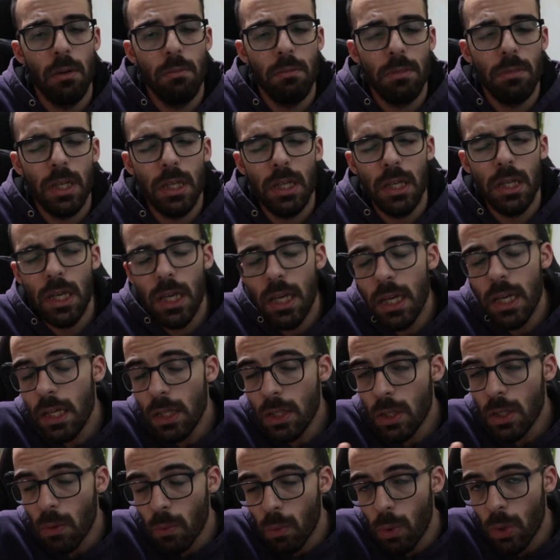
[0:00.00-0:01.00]

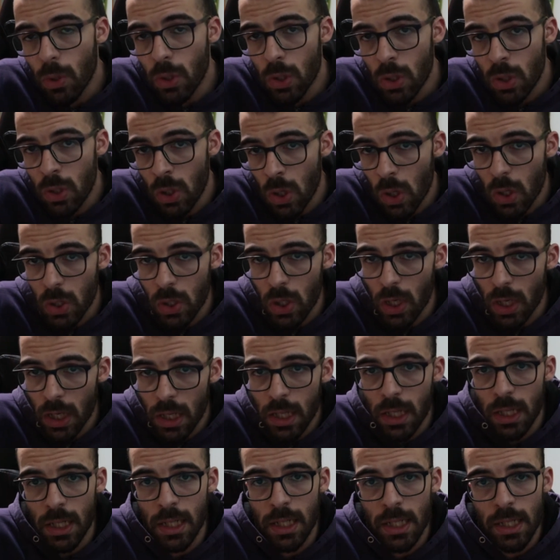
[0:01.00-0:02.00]
His was not
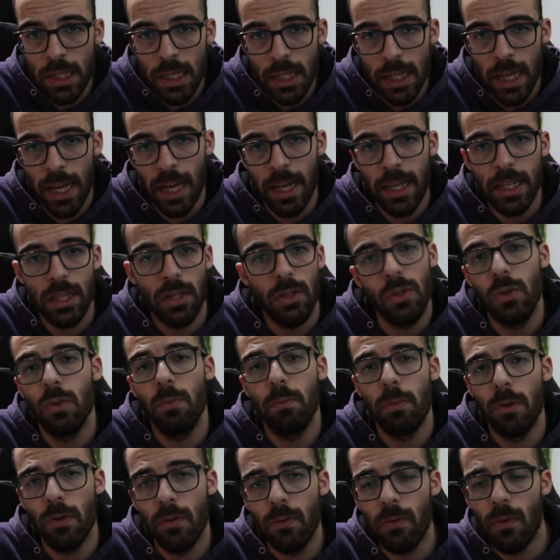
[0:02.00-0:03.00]
an easy act to
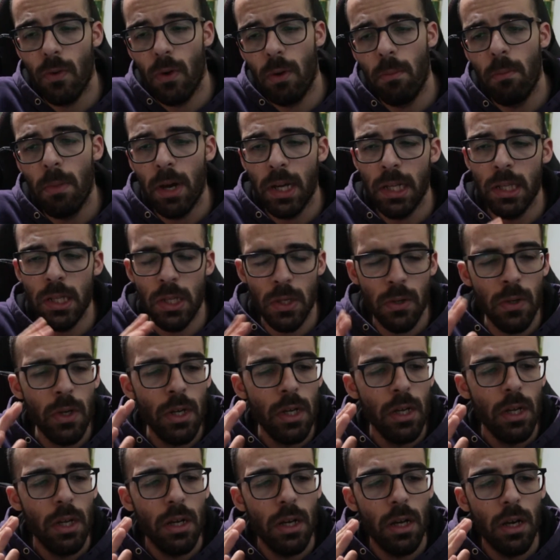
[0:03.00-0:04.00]
perform, mind you.
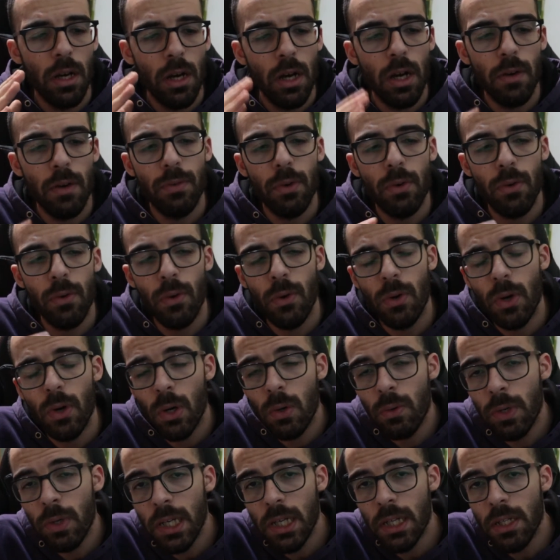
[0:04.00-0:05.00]
After all,
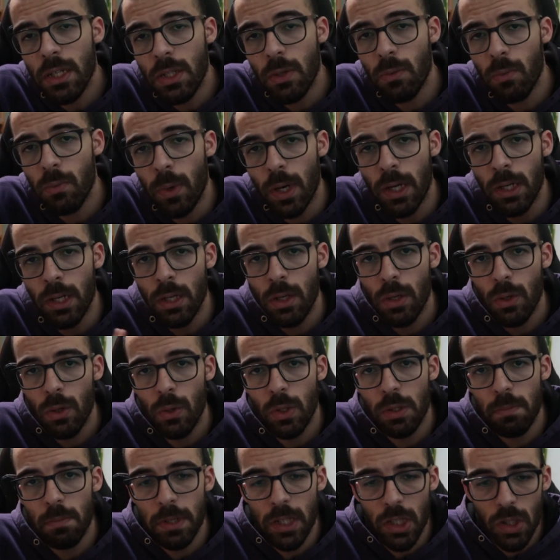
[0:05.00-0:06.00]
O'Neill is the one who
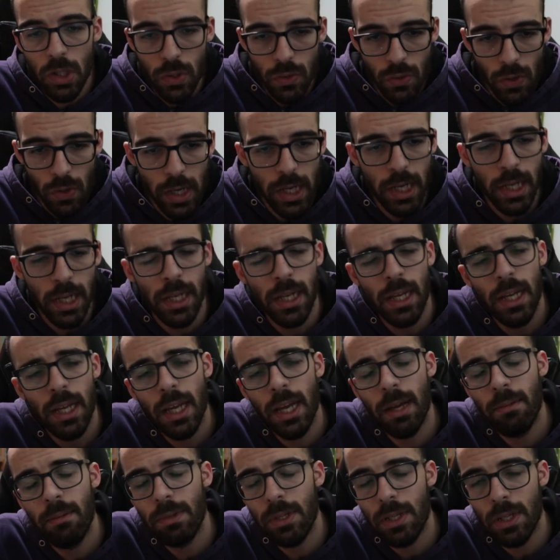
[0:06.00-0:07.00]
is betraying
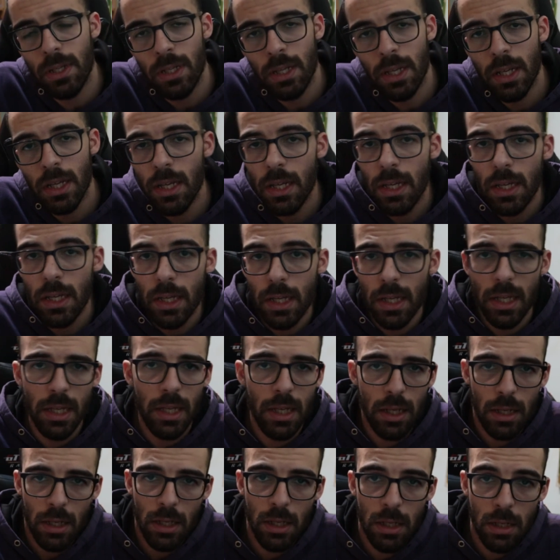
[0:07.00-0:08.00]
Hampton.
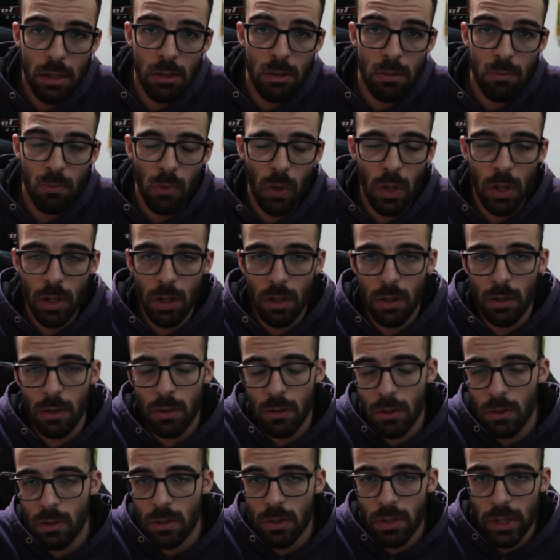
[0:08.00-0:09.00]
He is,
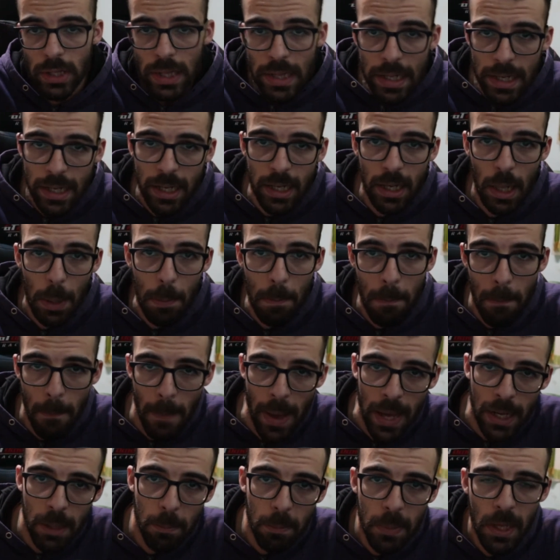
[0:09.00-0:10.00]
well, a slick
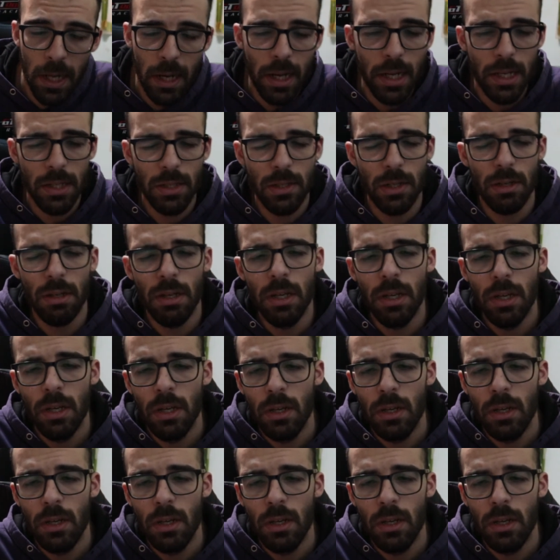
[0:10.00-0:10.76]
manipulator.